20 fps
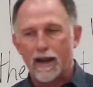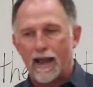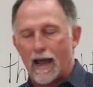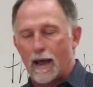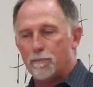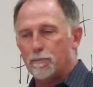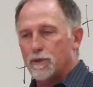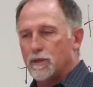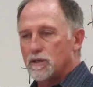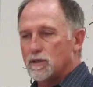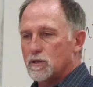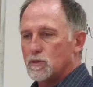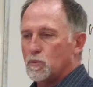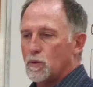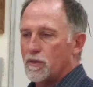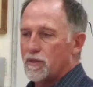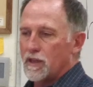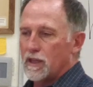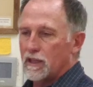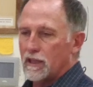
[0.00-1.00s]
happens
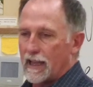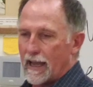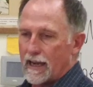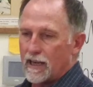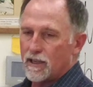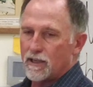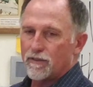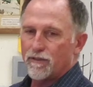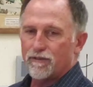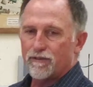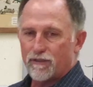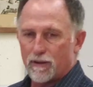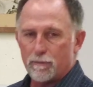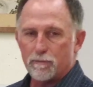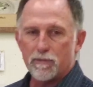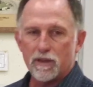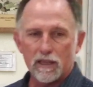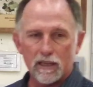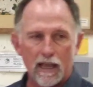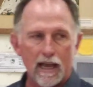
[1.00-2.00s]
when the light
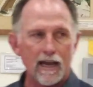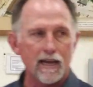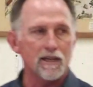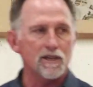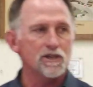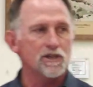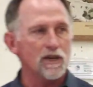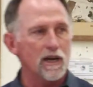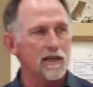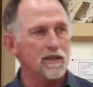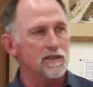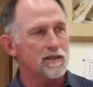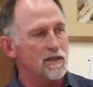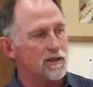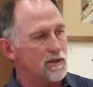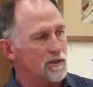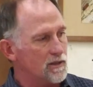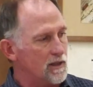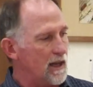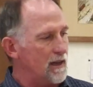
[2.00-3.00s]
from the light shines in
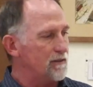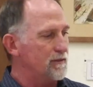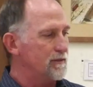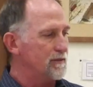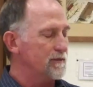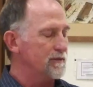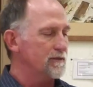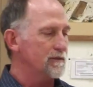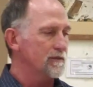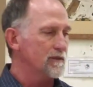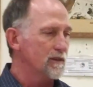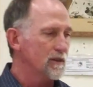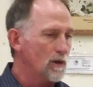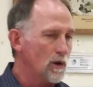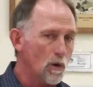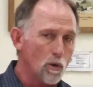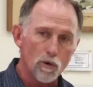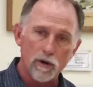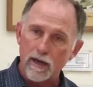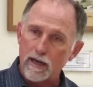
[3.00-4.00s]
your life
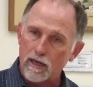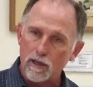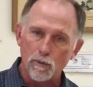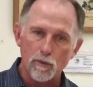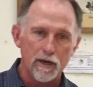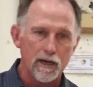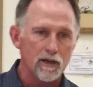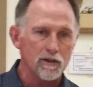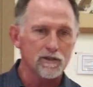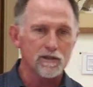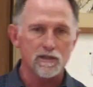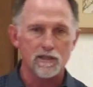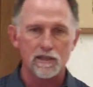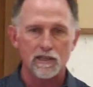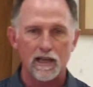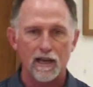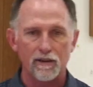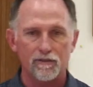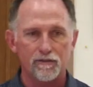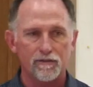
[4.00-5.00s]
or anyone else's
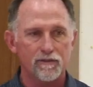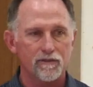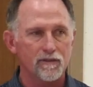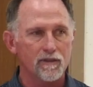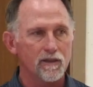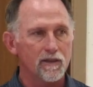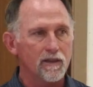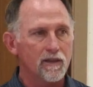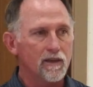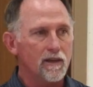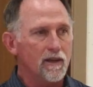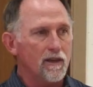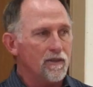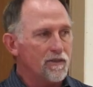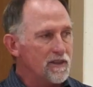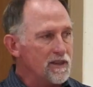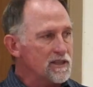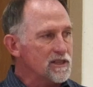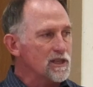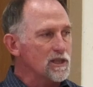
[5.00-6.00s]
life.
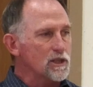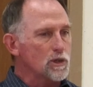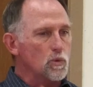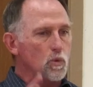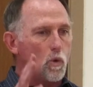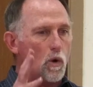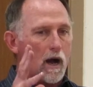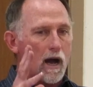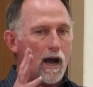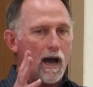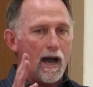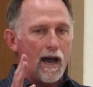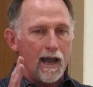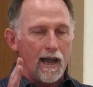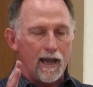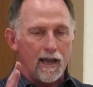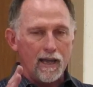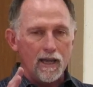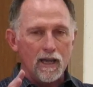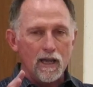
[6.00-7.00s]
This is
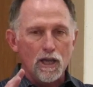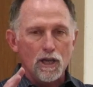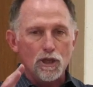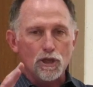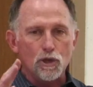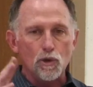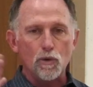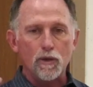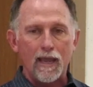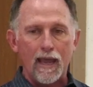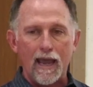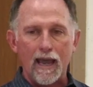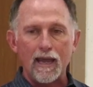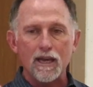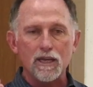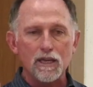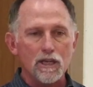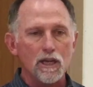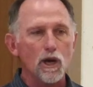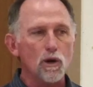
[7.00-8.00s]
why you
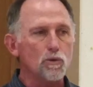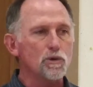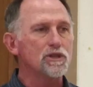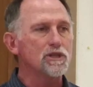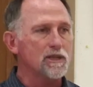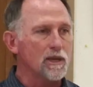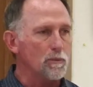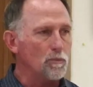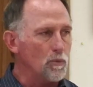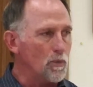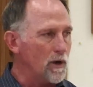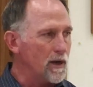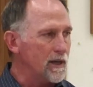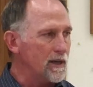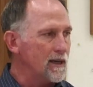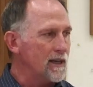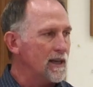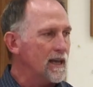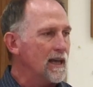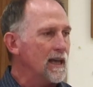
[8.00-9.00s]
can know
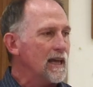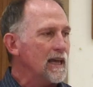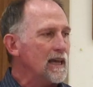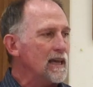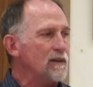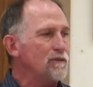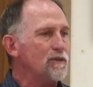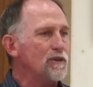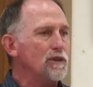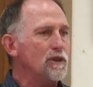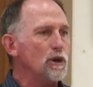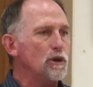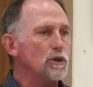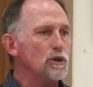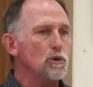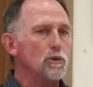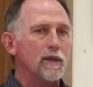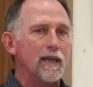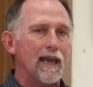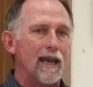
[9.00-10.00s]
someone even though
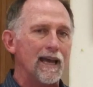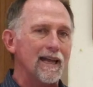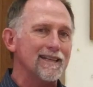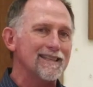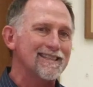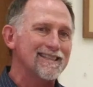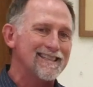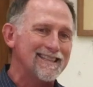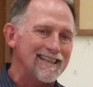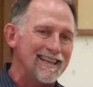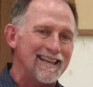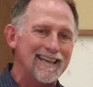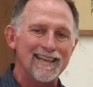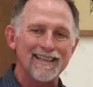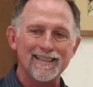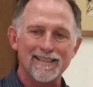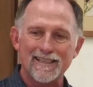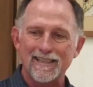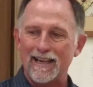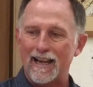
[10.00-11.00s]
you can't see
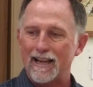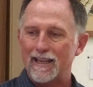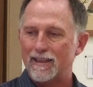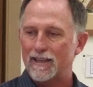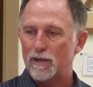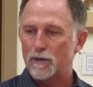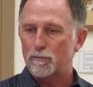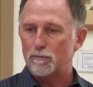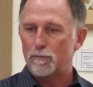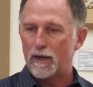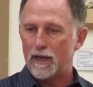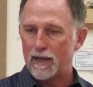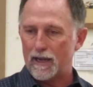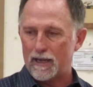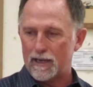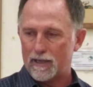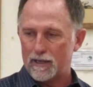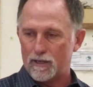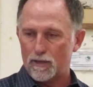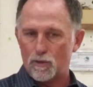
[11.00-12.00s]
inside their
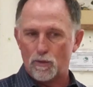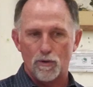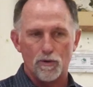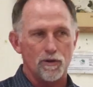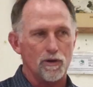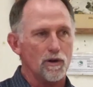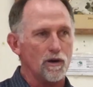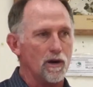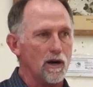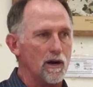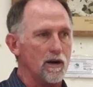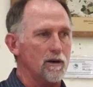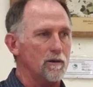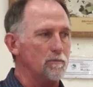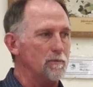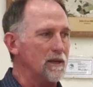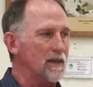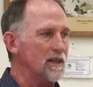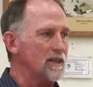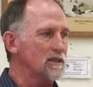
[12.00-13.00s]
mind or their heart,
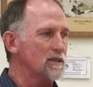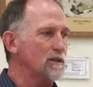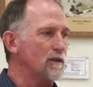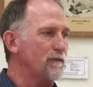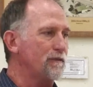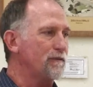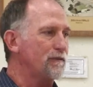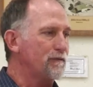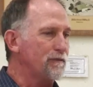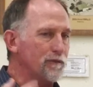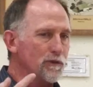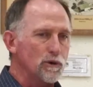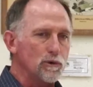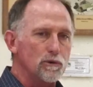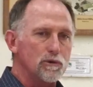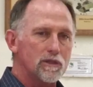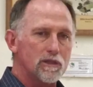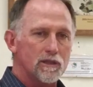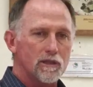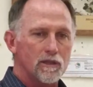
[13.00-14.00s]
because the
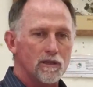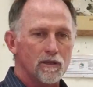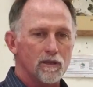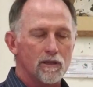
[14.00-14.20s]
fruit